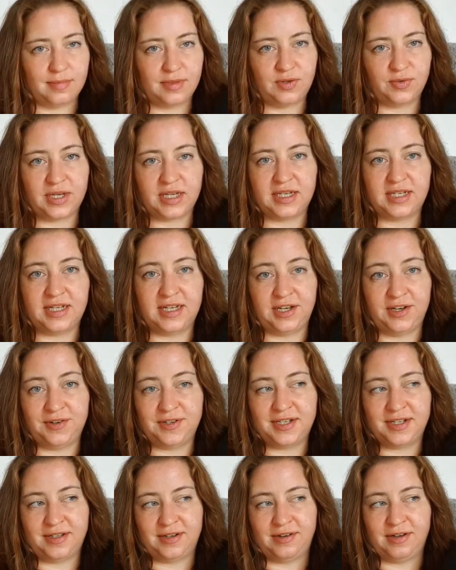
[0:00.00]
You'll continue
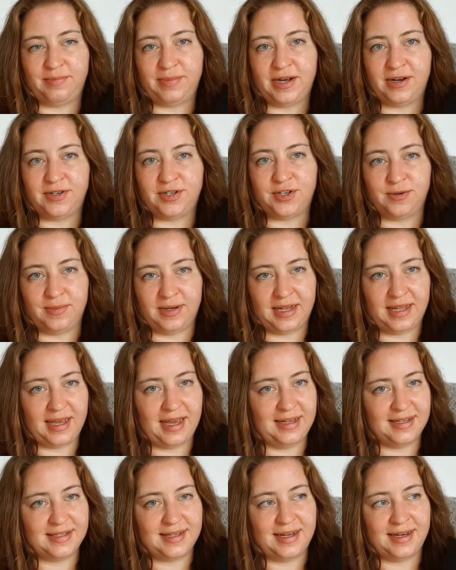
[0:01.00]
to learn about German
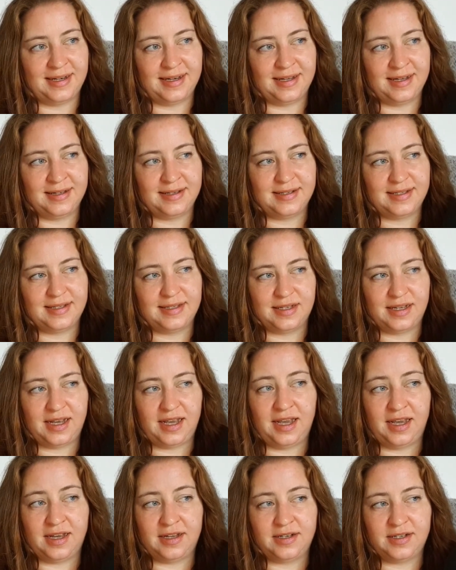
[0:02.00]
case endings,
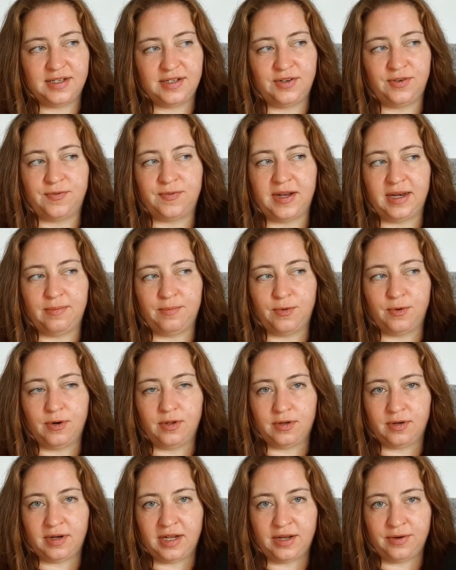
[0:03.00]
and you'll find more
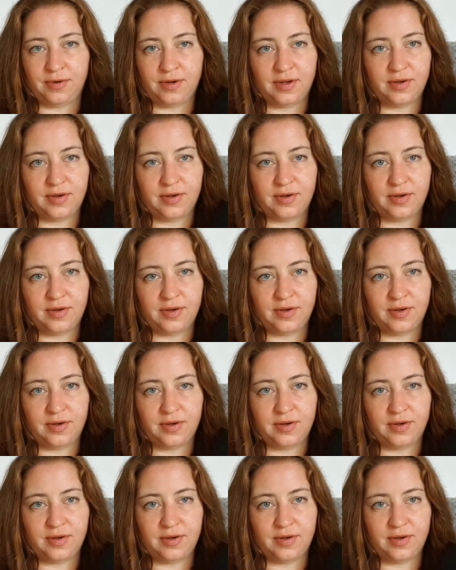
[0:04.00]
learning